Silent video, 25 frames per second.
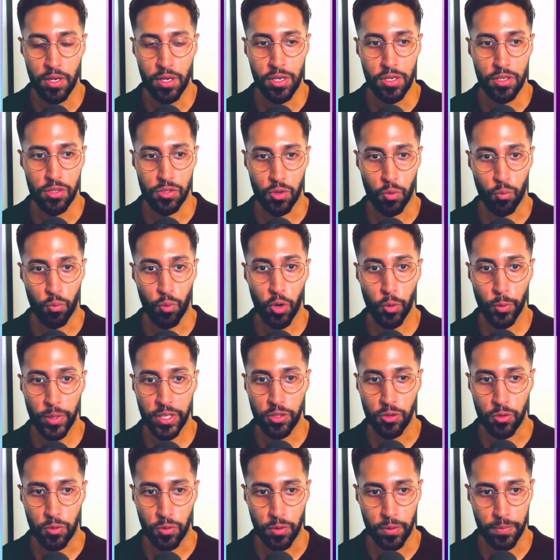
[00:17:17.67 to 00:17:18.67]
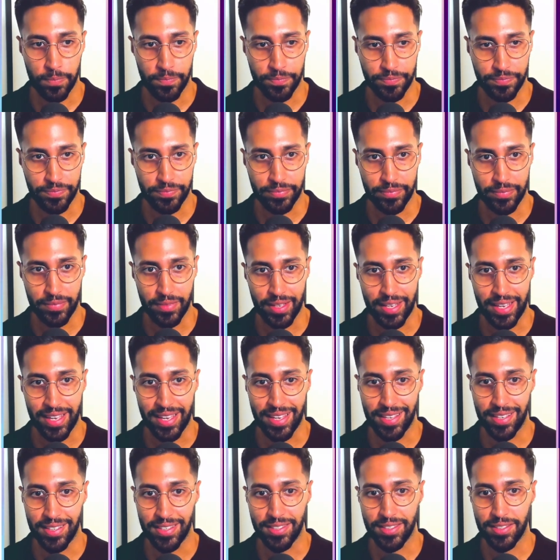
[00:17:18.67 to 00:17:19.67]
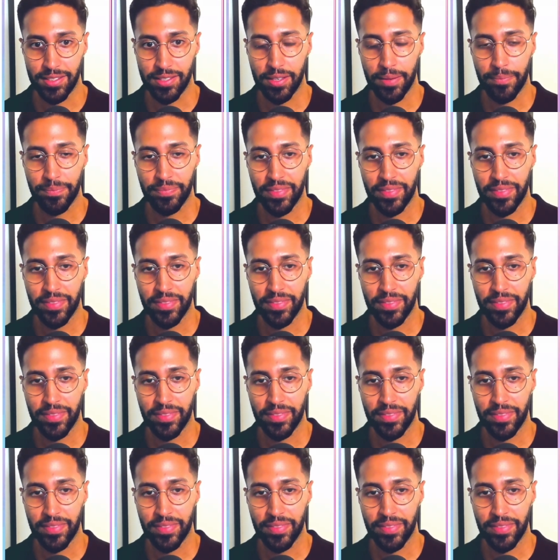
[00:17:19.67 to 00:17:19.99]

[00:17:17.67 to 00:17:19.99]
So what we do is